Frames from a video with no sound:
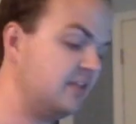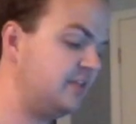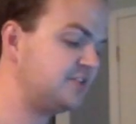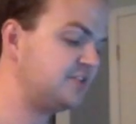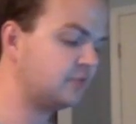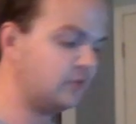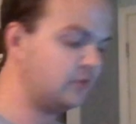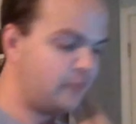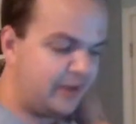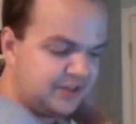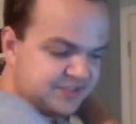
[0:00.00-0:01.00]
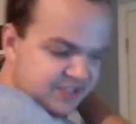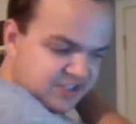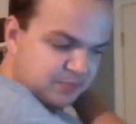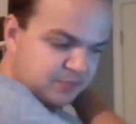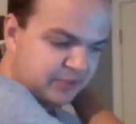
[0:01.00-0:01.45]
This Garurumon is
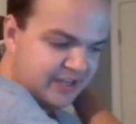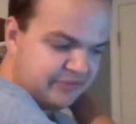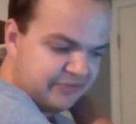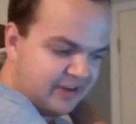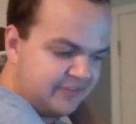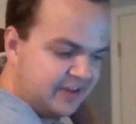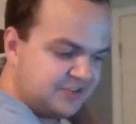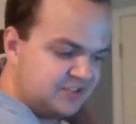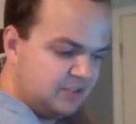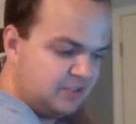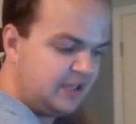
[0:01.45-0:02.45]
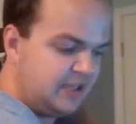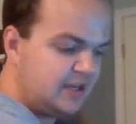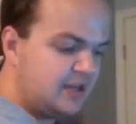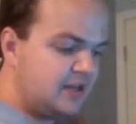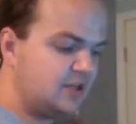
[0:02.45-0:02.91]
6 to play, 5000 DP,
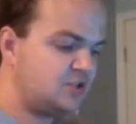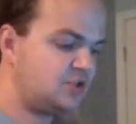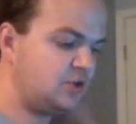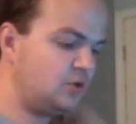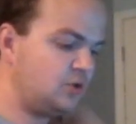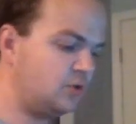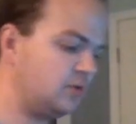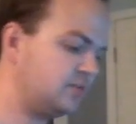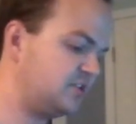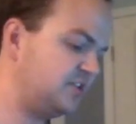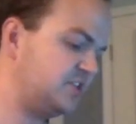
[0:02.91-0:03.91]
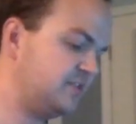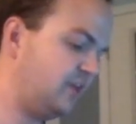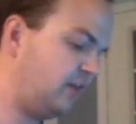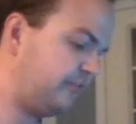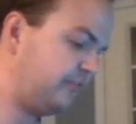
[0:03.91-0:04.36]
2 to
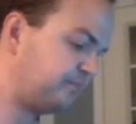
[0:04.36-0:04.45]
Digivolve,